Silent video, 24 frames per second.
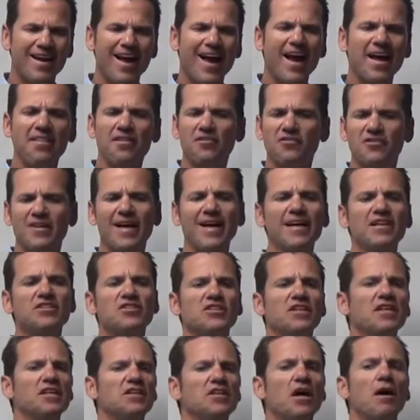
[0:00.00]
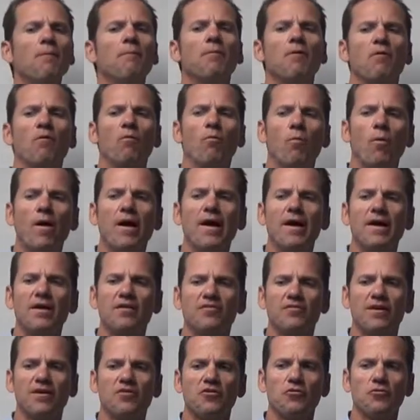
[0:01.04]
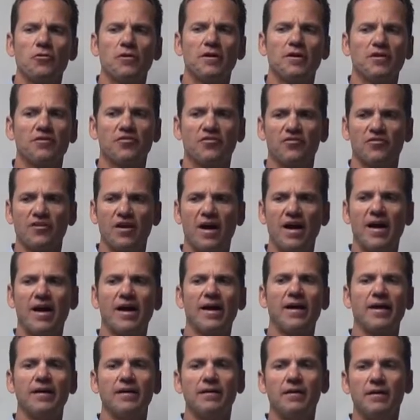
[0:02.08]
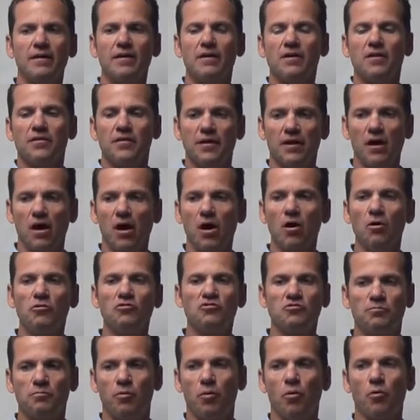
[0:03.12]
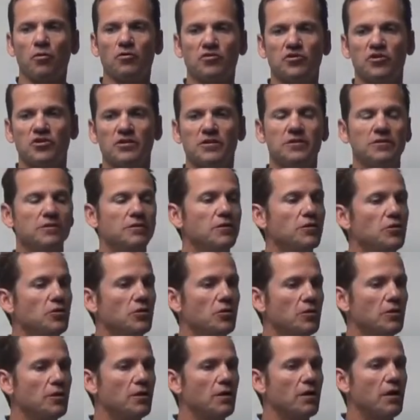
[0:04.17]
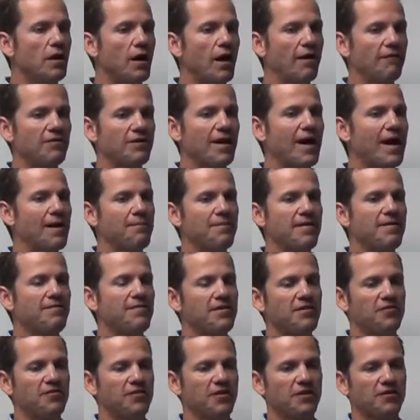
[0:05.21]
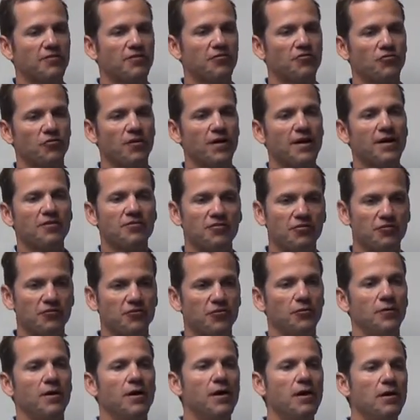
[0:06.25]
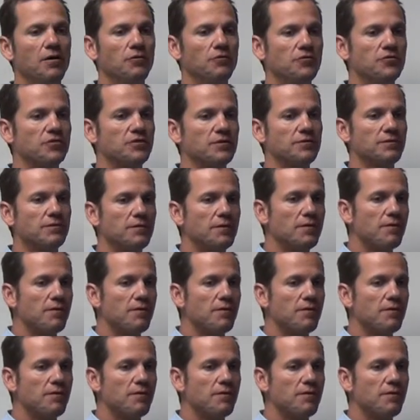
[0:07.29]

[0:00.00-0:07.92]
And there's actually a number of ways that you can assign the host portion of an IPv6 address to a host.